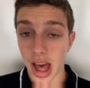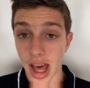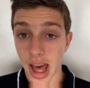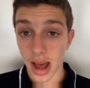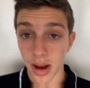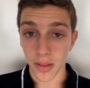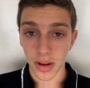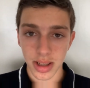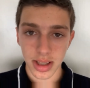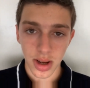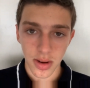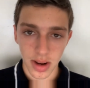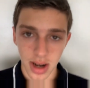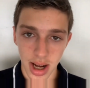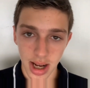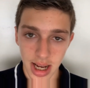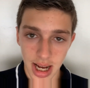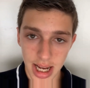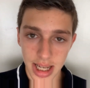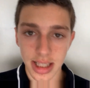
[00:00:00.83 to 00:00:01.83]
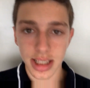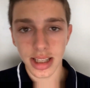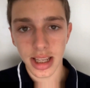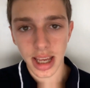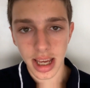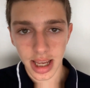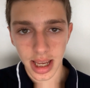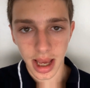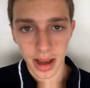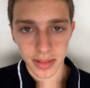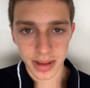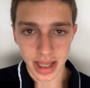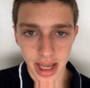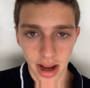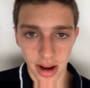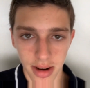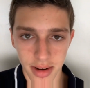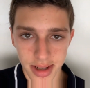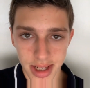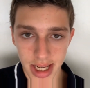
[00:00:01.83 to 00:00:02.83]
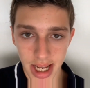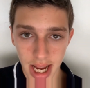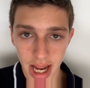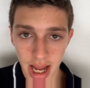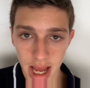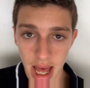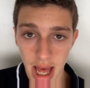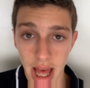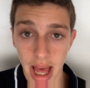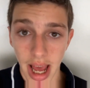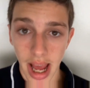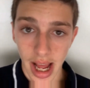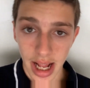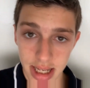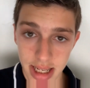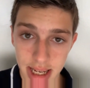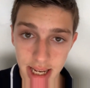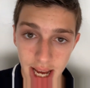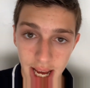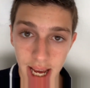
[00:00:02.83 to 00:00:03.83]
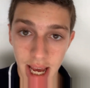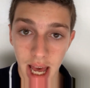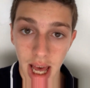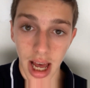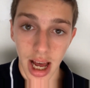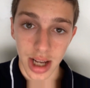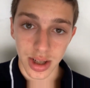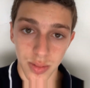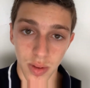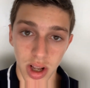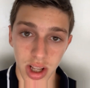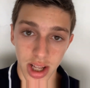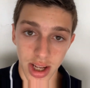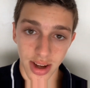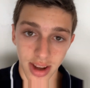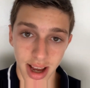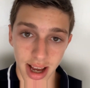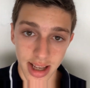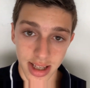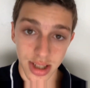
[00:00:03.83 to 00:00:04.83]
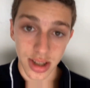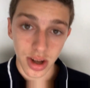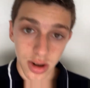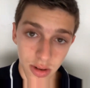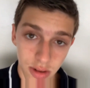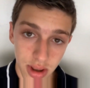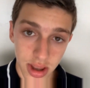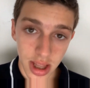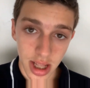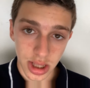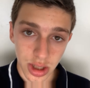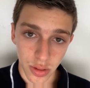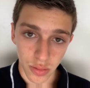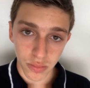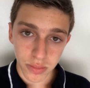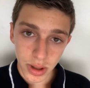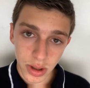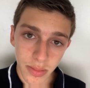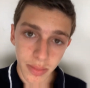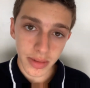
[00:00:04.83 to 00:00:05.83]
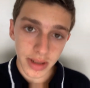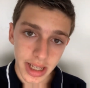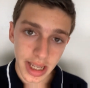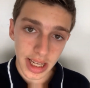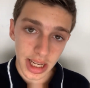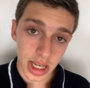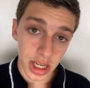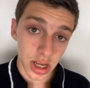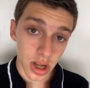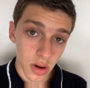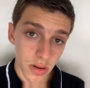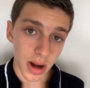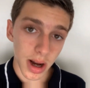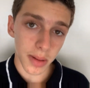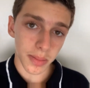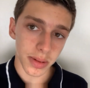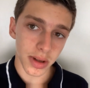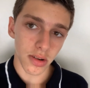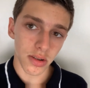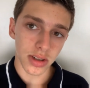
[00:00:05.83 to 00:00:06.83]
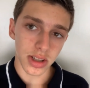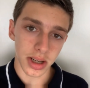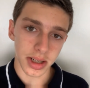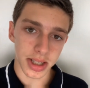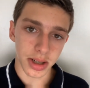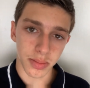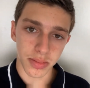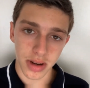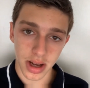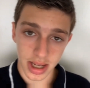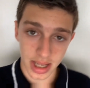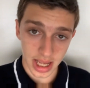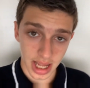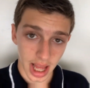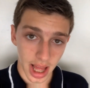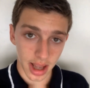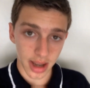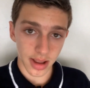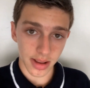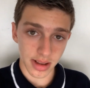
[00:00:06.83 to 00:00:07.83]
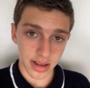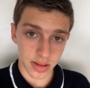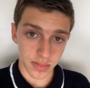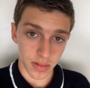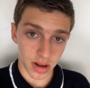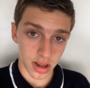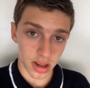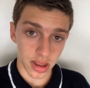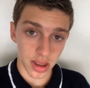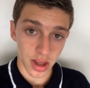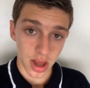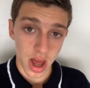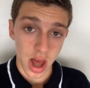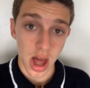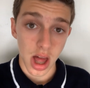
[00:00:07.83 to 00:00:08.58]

Hey, what's going on guys? King Games here, here today, and today I just want to let you guys know that there will be no uploads until probably the end of this month.